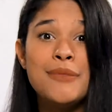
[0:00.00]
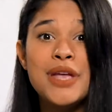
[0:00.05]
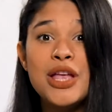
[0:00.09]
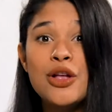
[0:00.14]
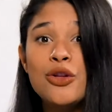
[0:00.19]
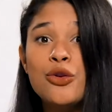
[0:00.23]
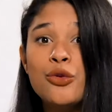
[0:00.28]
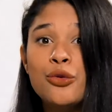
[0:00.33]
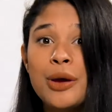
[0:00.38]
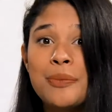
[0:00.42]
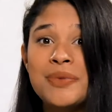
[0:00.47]

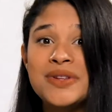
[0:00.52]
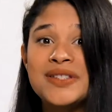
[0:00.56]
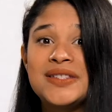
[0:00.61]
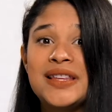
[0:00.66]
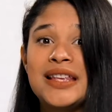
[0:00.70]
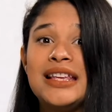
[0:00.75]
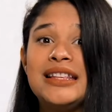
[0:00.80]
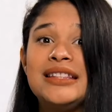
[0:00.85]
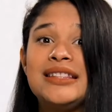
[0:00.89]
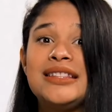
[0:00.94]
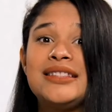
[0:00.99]
Milk
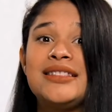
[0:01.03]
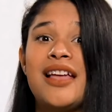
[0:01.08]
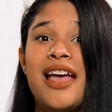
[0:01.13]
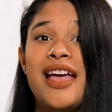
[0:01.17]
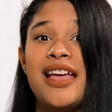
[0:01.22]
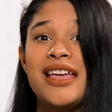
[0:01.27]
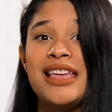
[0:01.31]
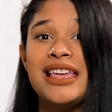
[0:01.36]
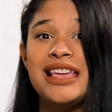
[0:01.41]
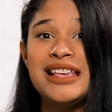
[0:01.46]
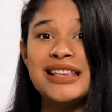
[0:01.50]
represents
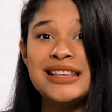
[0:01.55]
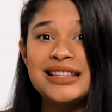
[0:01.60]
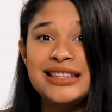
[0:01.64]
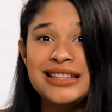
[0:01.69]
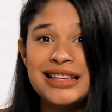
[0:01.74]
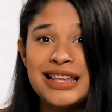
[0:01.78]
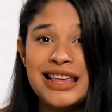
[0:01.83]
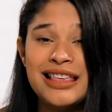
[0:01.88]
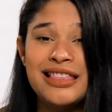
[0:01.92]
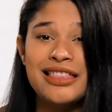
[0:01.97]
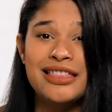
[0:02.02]
the
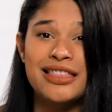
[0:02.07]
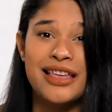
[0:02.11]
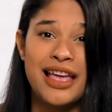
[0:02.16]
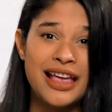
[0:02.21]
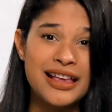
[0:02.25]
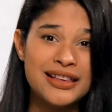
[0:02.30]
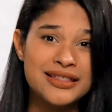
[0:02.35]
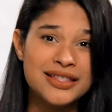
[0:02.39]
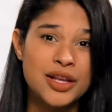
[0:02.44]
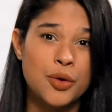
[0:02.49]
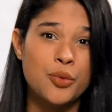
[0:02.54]
easy
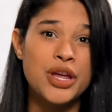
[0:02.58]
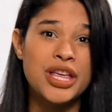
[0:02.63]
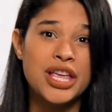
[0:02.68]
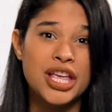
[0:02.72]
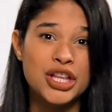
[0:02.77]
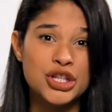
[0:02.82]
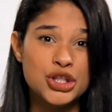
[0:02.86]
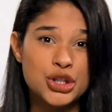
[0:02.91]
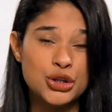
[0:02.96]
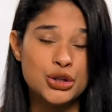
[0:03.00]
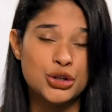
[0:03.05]
things that we
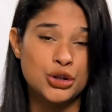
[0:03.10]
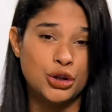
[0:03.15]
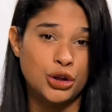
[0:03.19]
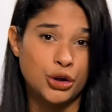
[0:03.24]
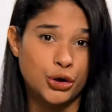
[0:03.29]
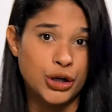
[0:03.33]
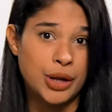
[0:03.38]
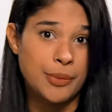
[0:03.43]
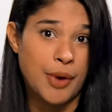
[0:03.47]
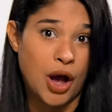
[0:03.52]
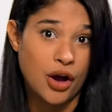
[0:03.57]
can do to
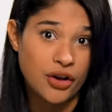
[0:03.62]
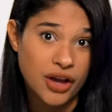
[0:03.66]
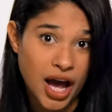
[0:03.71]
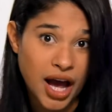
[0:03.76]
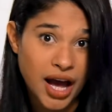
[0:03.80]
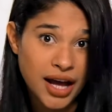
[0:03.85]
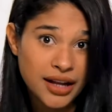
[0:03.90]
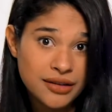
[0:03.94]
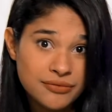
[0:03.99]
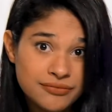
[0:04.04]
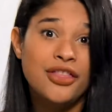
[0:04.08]
learn about
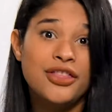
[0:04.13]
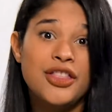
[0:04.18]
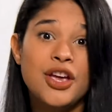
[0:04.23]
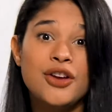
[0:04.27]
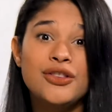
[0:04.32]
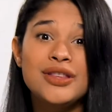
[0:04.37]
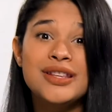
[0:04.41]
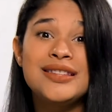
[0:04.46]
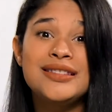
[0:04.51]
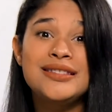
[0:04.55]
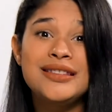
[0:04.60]
God.
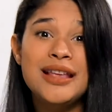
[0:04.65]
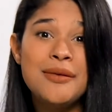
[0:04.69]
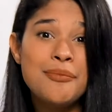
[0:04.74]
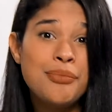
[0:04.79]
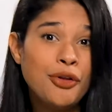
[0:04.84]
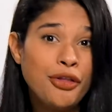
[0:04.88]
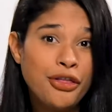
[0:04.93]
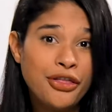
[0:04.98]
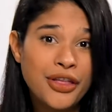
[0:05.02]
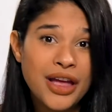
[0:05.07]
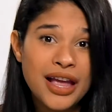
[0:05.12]
They're the
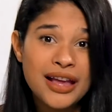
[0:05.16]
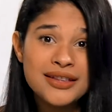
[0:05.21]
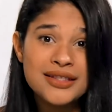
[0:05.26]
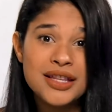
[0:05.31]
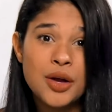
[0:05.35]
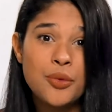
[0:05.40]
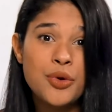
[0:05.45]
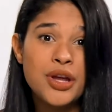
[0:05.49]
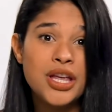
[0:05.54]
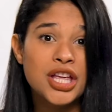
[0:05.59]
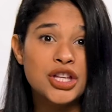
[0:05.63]
simple things
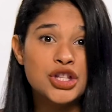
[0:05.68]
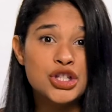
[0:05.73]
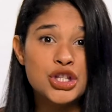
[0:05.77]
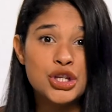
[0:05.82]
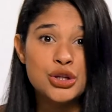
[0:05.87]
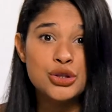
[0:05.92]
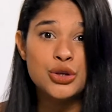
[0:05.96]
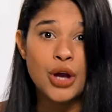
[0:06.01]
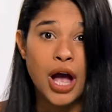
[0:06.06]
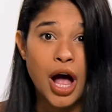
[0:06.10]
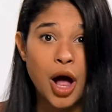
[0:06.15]
that we can
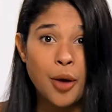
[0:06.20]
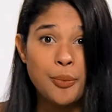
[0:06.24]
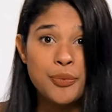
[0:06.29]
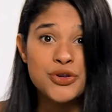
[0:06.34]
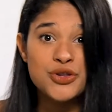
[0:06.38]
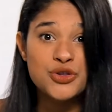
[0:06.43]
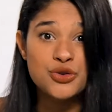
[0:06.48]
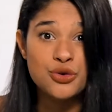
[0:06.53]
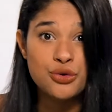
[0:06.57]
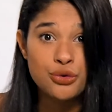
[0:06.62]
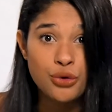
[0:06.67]
do to help
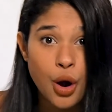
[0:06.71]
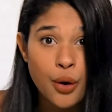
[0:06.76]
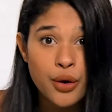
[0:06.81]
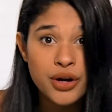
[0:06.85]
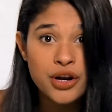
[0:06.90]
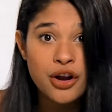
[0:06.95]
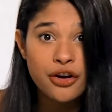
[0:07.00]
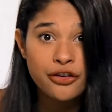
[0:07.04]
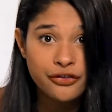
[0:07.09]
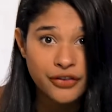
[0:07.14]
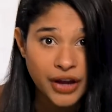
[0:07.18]
us grow
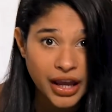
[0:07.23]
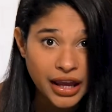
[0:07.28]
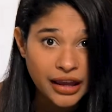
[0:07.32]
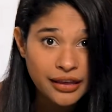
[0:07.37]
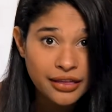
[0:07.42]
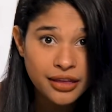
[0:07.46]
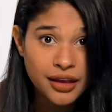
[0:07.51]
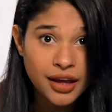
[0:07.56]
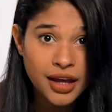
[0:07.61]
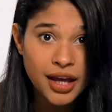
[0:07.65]
in our faith.